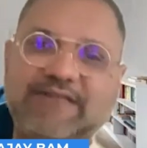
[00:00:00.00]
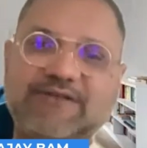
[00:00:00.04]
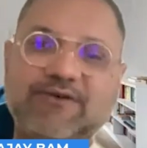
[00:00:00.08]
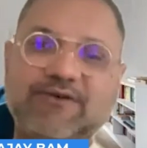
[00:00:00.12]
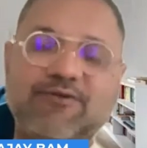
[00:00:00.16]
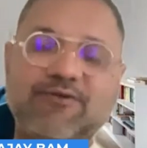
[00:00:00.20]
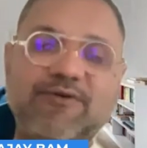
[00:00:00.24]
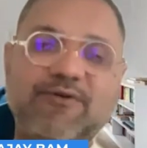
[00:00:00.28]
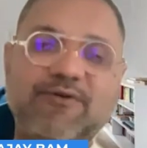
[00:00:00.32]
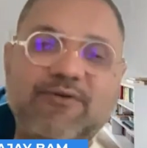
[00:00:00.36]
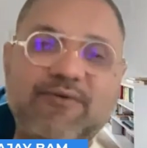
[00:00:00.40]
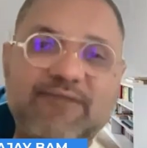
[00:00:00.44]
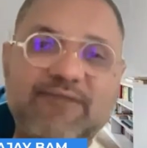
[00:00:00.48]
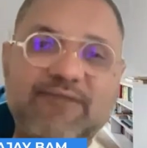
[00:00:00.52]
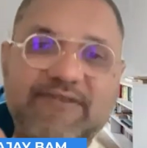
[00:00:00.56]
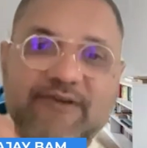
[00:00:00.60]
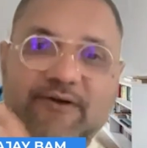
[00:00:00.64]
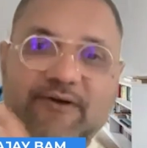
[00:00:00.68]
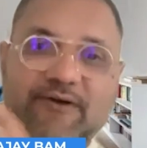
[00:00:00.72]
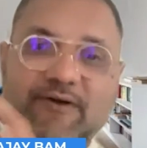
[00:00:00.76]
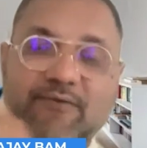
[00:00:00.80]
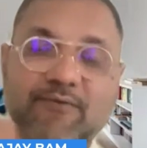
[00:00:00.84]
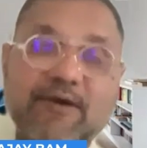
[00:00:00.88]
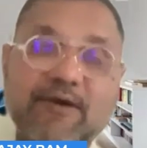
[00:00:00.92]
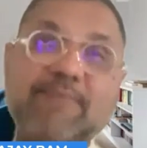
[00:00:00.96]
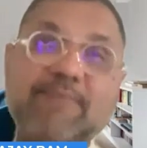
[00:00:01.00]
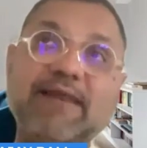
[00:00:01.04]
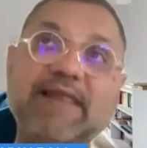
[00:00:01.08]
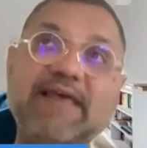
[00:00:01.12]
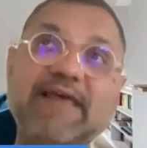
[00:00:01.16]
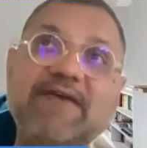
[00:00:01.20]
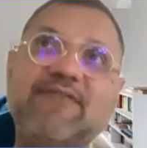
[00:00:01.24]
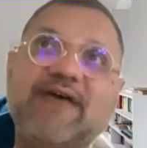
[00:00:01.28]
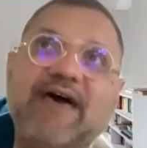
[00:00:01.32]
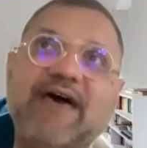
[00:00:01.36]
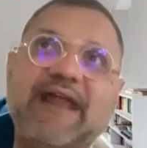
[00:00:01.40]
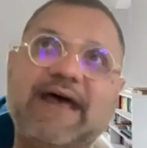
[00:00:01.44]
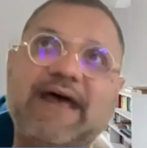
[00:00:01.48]
So we
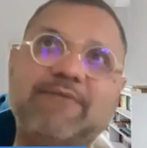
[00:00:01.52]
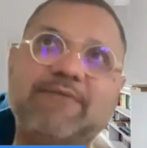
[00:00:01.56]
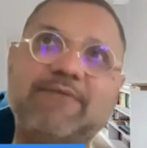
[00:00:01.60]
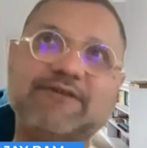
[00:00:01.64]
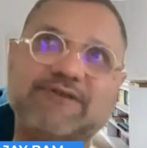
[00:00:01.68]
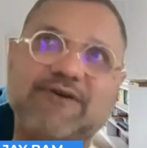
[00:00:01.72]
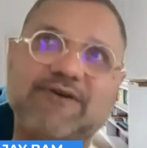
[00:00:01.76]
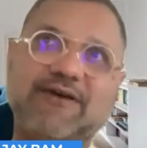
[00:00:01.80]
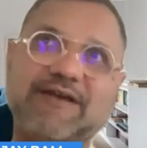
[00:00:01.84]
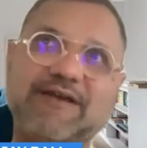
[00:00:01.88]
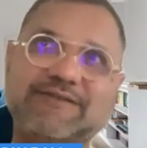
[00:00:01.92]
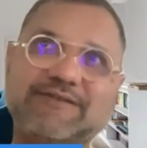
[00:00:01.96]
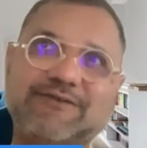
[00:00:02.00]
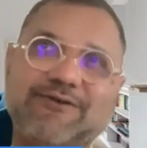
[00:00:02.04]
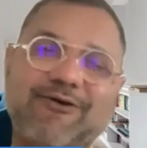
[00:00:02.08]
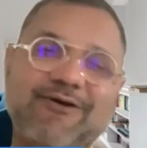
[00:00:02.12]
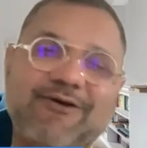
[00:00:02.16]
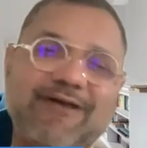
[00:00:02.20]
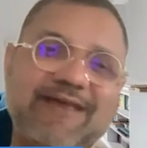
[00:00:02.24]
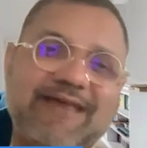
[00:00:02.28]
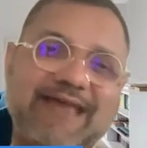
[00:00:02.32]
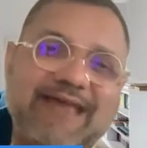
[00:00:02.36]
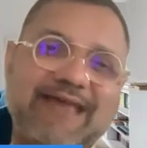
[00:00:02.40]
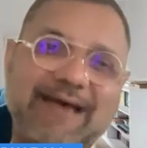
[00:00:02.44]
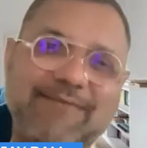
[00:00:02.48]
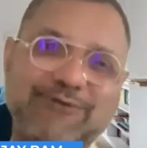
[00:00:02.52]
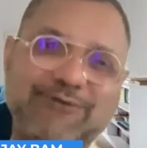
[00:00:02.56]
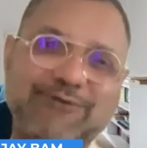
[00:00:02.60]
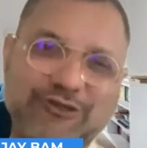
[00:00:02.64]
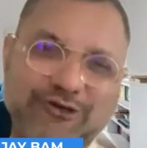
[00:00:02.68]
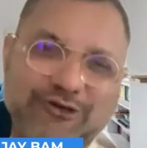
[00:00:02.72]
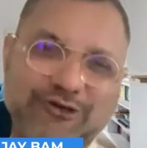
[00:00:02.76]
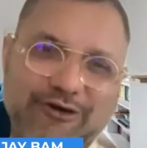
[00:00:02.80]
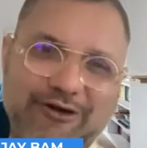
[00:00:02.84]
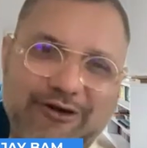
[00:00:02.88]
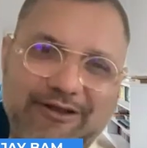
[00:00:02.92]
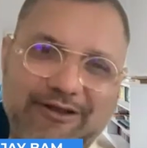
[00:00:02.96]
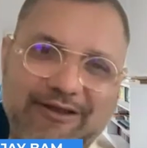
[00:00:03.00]
believe that Amazon has already
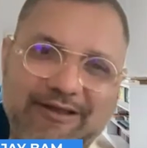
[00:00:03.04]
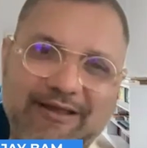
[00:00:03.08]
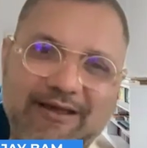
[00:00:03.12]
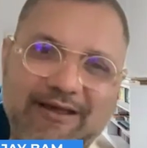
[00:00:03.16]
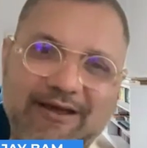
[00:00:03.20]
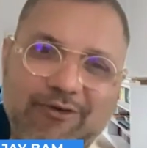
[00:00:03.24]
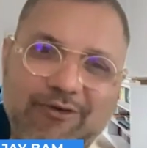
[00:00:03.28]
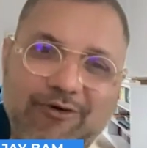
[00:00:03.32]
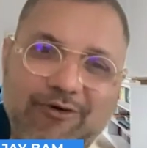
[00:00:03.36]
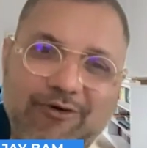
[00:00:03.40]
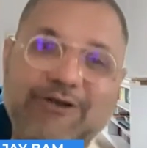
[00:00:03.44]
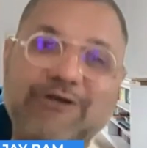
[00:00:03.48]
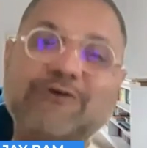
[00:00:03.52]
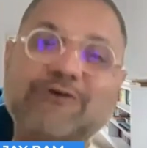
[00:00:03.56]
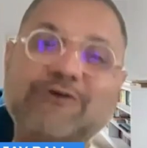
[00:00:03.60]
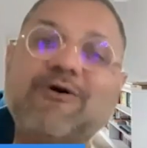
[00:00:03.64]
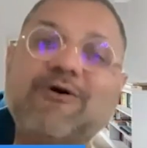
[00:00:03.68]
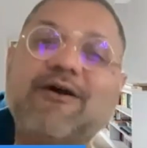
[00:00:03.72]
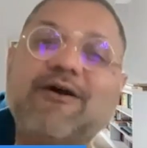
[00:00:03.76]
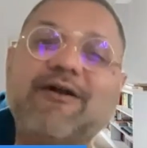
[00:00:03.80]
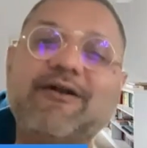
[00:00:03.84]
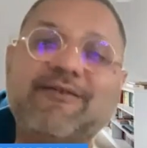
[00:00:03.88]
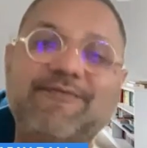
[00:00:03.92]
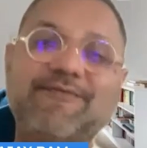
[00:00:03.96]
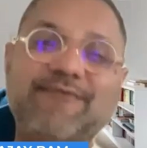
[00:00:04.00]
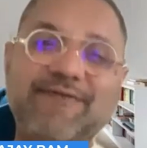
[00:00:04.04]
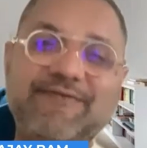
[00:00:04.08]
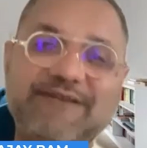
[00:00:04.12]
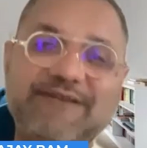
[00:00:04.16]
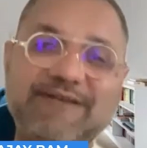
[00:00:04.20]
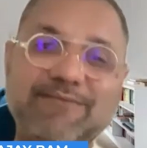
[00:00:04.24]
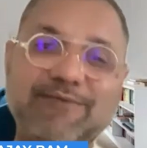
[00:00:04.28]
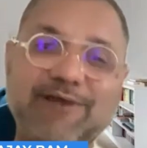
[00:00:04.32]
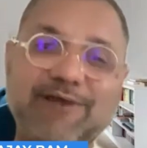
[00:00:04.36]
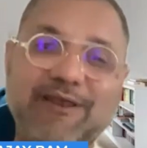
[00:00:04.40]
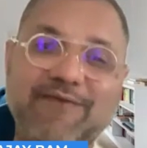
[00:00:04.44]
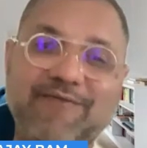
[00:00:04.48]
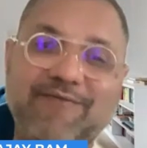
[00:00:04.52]
captured over 250
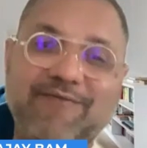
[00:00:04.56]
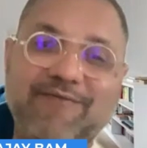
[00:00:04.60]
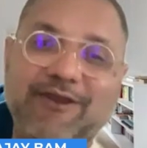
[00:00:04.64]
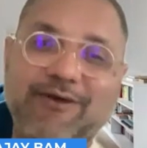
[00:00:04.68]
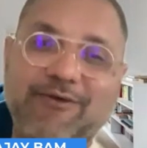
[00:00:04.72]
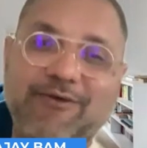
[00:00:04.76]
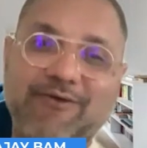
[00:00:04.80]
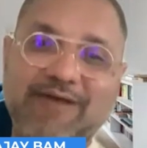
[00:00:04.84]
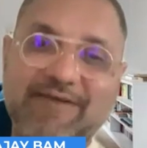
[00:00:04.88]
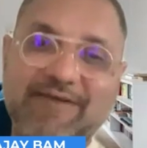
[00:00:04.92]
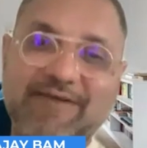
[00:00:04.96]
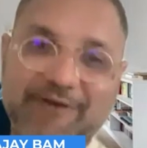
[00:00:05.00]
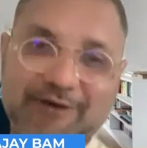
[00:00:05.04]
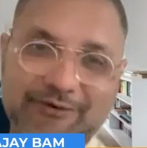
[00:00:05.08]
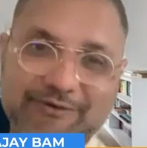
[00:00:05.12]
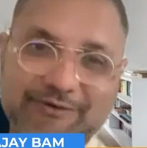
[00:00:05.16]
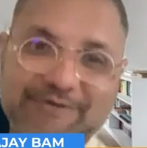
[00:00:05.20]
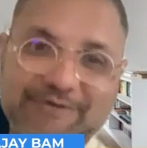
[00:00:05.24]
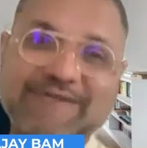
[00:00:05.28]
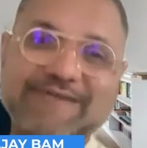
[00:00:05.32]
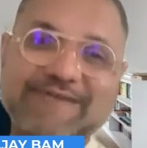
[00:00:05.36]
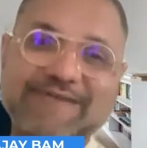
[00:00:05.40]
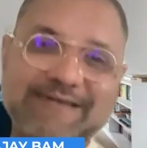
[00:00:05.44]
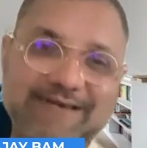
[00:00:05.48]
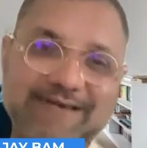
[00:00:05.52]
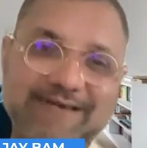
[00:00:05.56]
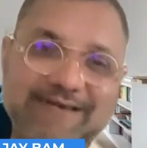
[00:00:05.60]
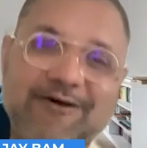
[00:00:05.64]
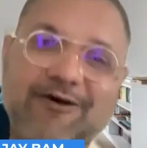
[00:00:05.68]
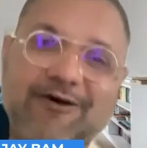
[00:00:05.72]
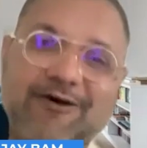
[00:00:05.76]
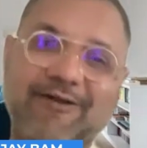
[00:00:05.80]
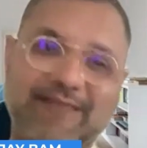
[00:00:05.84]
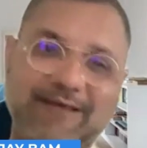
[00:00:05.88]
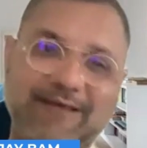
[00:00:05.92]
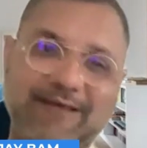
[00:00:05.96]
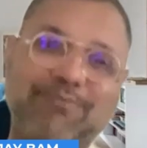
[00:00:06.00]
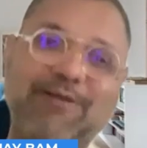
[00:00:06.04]
million video reviews
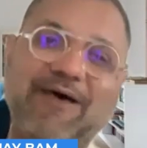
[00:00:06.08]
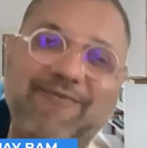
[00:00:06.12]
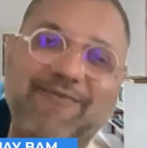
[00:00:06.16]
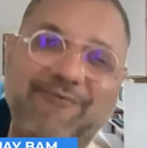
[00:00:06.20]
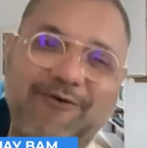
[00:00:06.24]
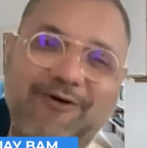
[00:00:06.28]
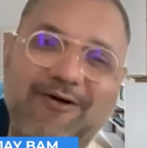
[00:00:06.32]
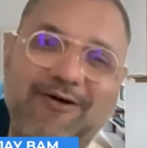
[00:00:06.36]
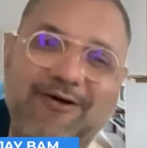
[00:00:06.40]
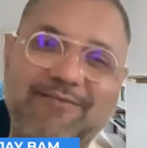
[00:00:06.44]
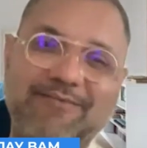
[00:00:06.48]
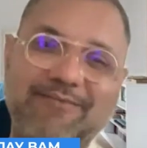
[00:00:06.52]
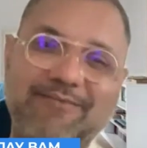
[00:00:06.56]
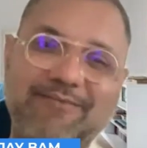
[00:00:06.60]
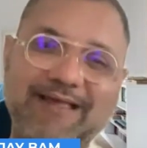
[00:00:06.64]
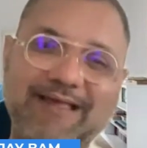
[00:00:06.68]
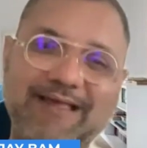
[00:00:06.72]
on their platform,